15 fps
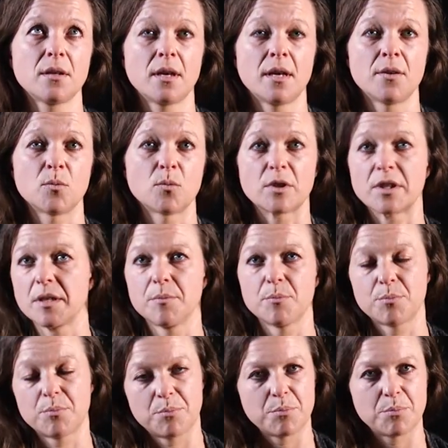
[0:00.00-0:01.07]
And when I
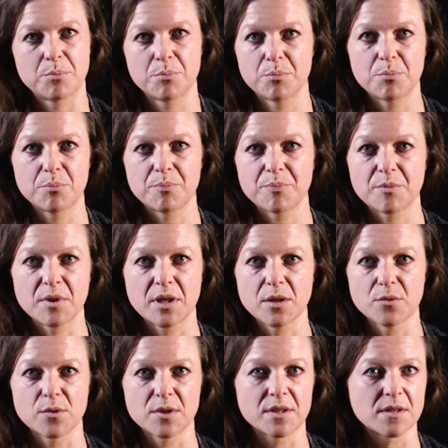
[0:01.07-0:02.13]

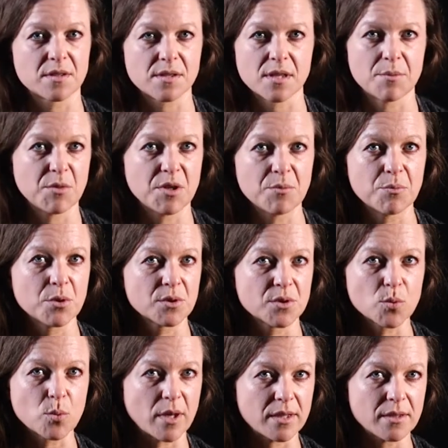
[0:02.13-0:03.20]
give it the same input
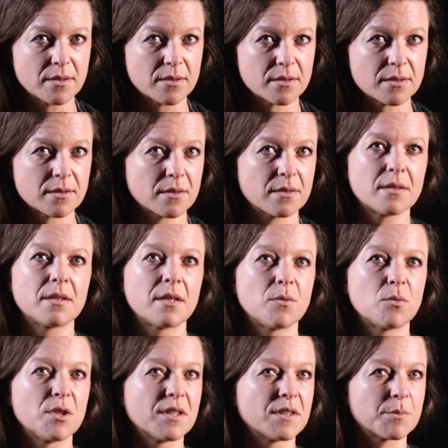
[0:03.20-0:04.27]
twice, then I
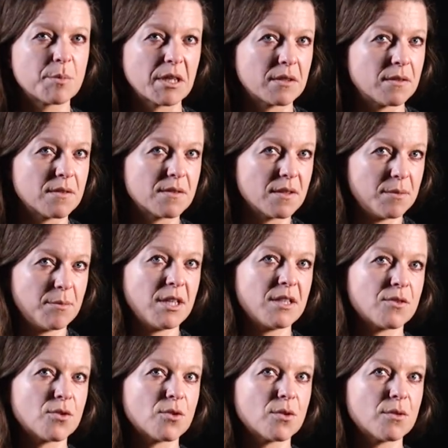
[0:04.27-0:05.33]
would expect the same
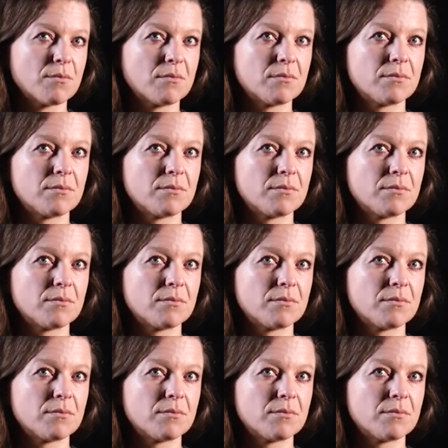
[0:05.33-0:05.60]
answer.